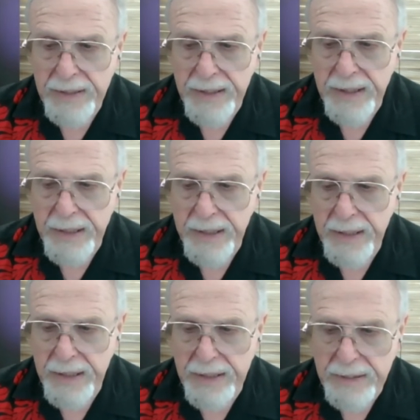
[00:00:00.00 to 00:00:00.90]
the
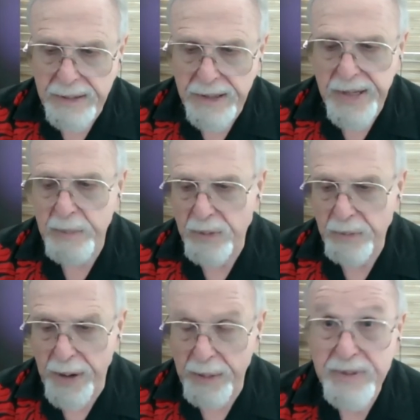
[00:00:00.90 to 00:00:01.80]
uh,
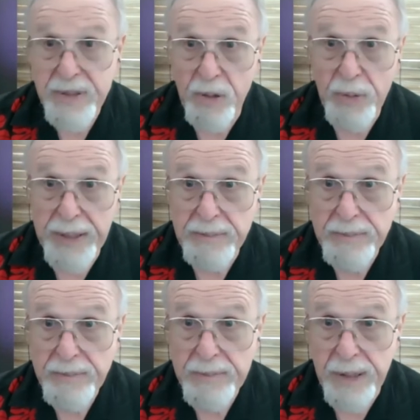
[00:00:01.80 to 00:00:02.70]
disabled ramps go in,
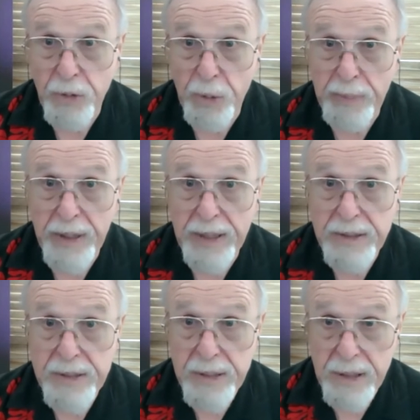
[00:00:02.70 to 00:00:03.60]
the curb
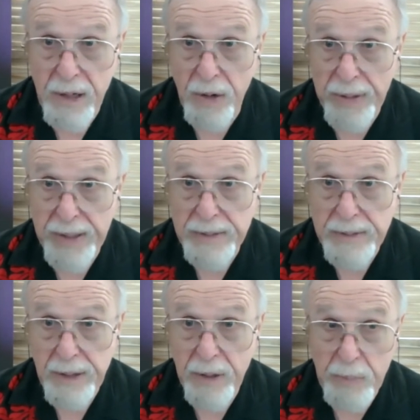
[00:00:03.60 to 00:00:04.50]
cuts go in,
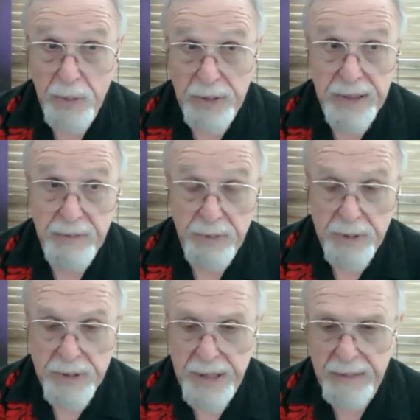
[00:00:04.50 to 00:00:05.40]
are put in for
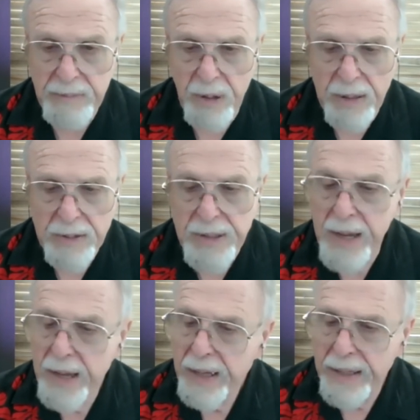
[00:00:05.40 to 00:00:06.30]
the sidewalks.
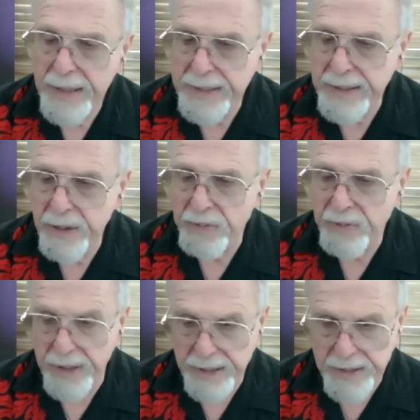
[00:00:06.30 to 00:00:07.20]
Um, there are
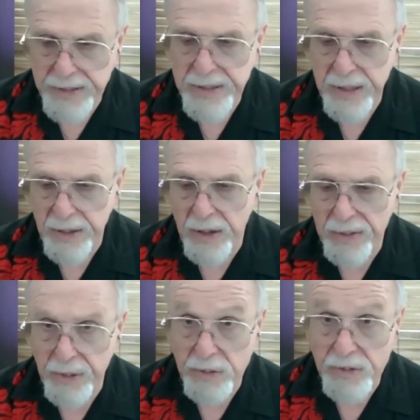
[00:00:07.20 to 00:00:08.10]
funds
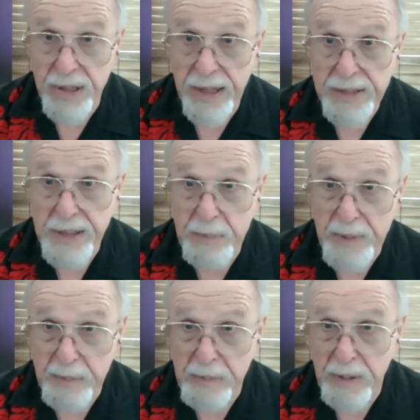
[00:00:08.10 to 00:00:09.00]
along those lines that can
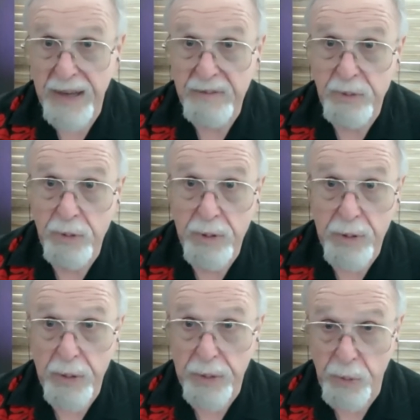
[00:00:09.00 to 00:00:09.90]
be applied for,
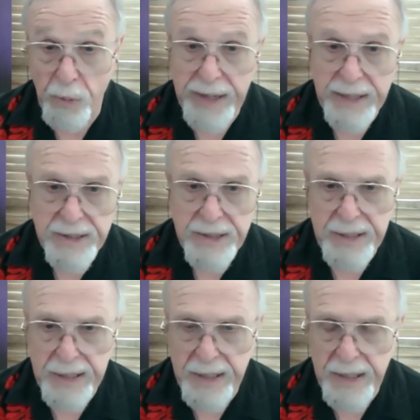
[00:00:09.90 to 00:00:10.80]
or grants,
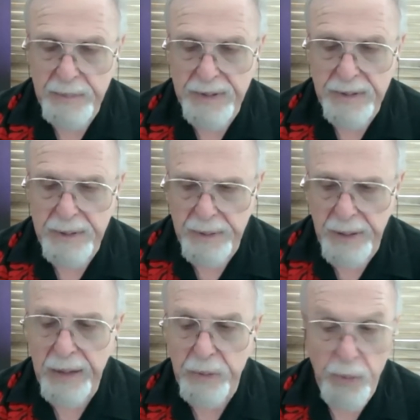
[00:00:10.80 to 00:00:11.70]
and they come and
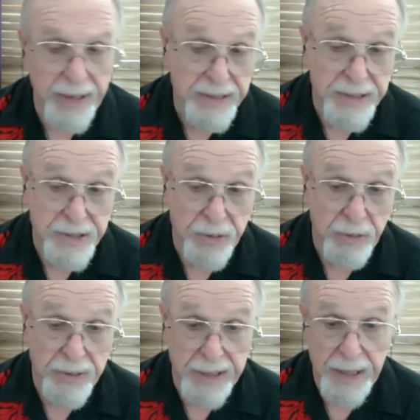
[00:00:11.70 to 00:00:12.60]
uh, grants, as you
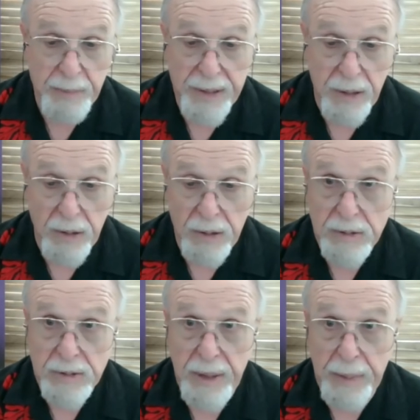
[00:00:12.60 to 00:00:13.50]
know, they come and
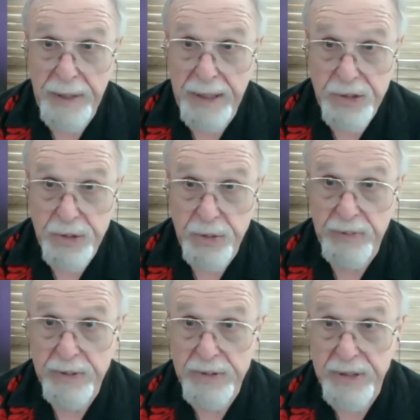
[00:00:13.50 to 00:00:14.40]
go. I'm not sure
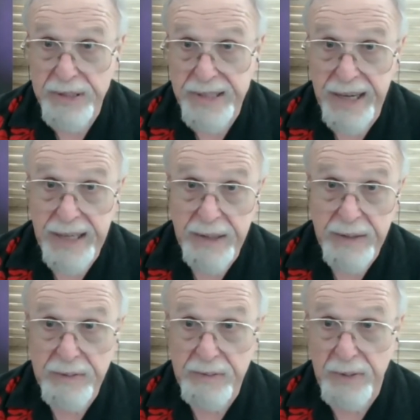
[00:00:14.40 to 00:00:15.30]
if there's a steady